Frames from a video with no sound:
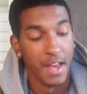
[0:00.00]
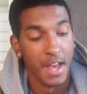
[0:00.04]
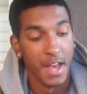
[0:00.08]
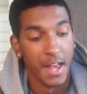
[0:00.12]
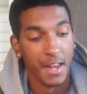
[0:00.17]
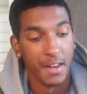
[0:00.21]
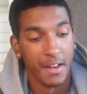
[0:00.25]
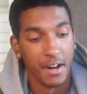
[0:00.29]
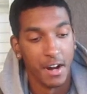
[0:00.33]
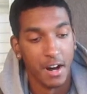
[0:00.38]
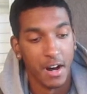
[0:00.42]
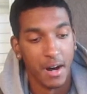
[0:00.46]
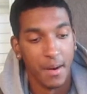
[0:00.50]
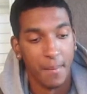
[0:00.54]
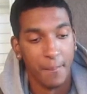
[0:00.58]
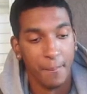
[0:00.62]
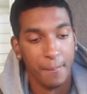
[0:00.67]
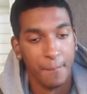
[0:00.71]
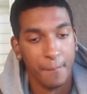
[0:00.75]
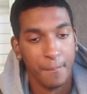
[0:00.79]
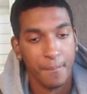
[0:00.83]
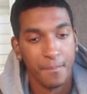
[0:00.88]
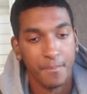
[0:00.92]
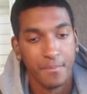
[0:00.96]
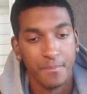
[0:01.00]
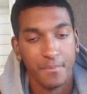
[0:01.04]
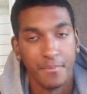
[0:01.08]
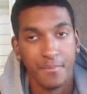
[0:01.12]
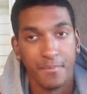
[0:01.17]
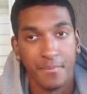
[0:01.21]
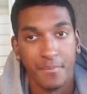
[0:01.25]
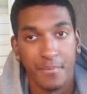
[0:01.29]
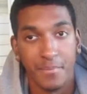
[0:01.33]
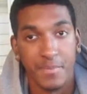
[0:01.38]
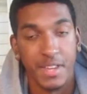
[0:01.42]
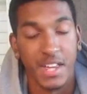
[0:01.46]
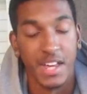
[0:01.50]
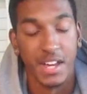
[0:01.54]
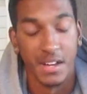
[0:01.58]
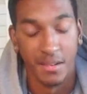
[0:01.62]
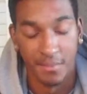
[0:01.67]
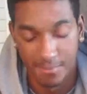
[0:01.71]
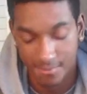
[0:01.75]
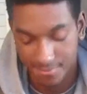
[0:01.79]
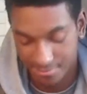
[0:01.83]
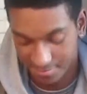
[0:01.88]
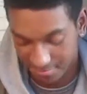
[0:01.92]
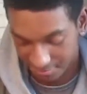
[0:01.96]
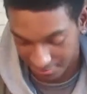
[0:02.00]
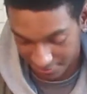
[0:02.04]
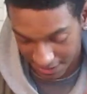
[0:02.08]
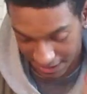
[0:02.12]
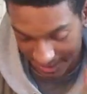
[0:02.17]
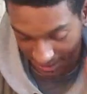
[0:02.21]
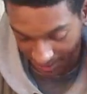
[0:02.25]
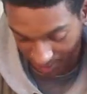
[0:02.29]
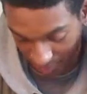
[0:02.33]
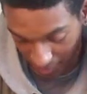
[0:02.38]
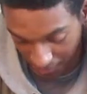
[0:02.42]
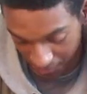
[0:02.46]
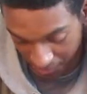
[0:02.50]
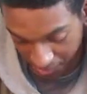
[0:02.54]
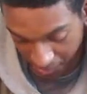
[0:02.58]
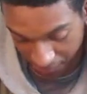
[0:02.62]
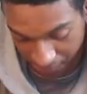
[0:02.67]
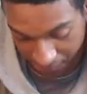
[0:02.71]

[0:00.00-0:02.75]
and um, yeah, that's gonna be the